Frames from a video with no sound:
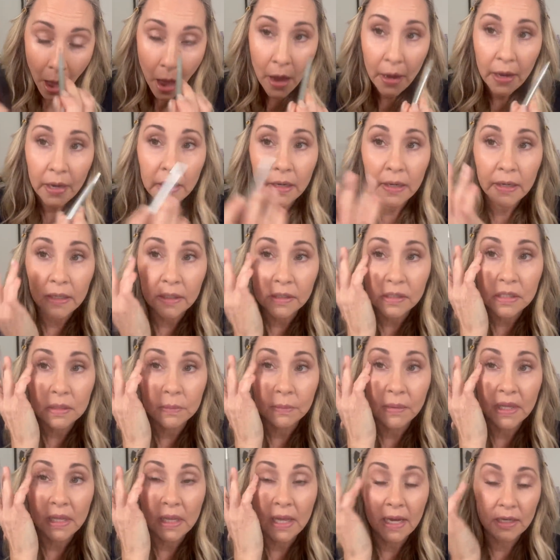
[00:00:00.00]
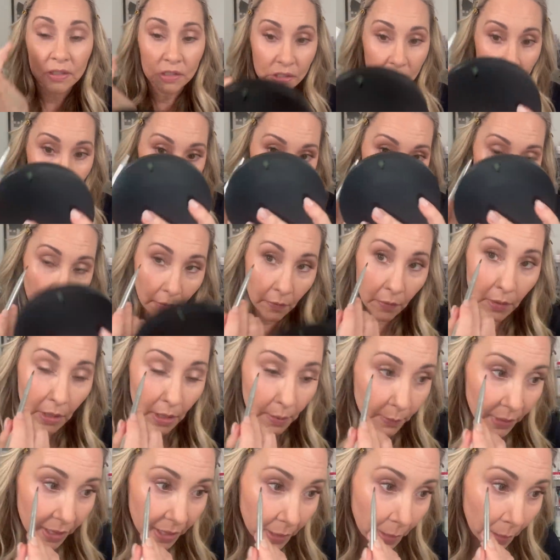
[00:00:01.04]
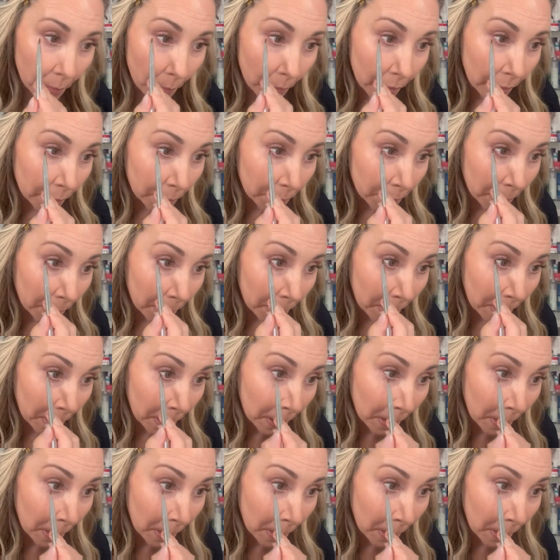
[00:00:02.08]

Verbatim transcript: enhance my lash line, and then I might go under.